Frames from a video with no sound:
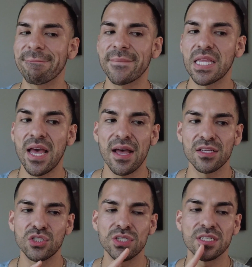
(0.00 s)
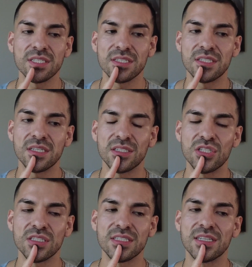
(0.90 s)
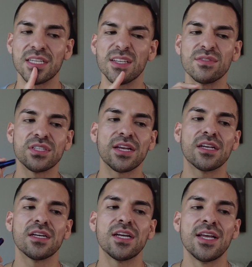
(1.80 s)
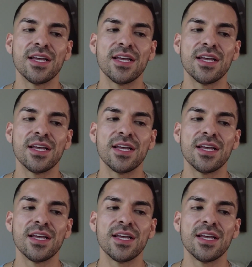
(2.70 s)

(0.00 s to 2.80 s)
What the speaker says: Yeah, as you guys can see, it just gives like a